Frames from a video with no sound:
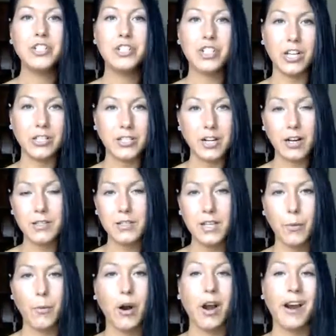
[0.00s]
Just start
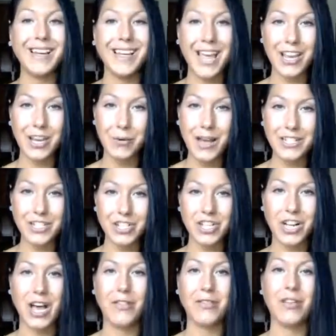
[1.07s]
somewhere. Get your
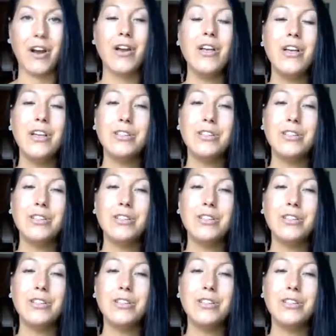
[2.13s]
messaging out there.